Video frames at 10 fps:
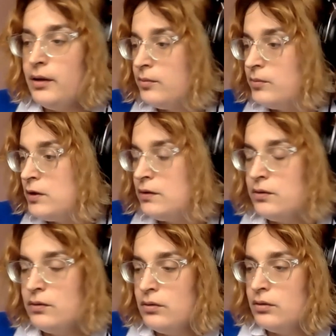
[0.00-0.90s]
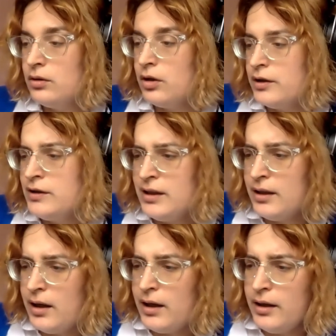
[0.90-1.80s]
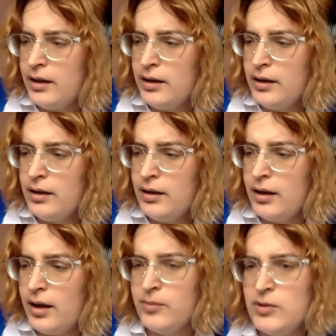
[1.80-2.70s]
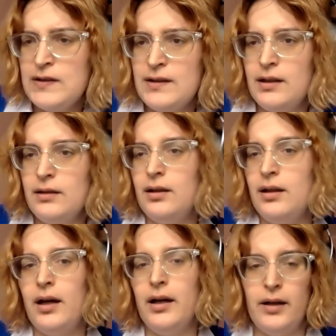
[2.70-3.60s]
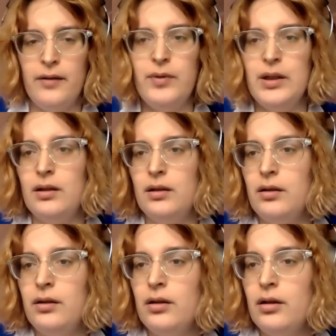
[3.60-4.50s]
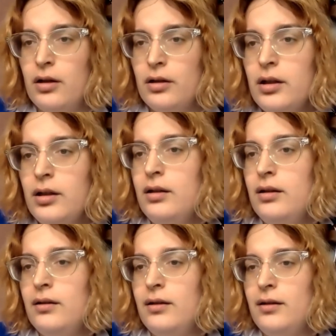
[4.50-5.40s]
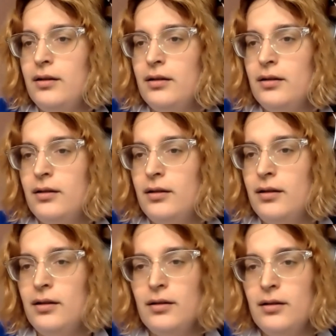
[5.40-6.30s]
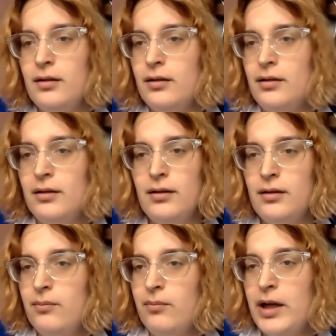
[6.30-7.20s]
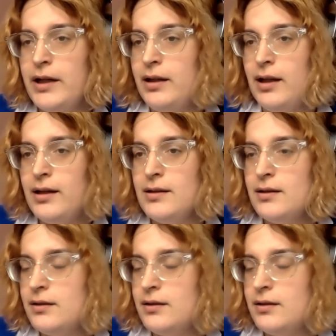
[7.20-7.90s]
comes to crunch, I must say I have been lucky in my last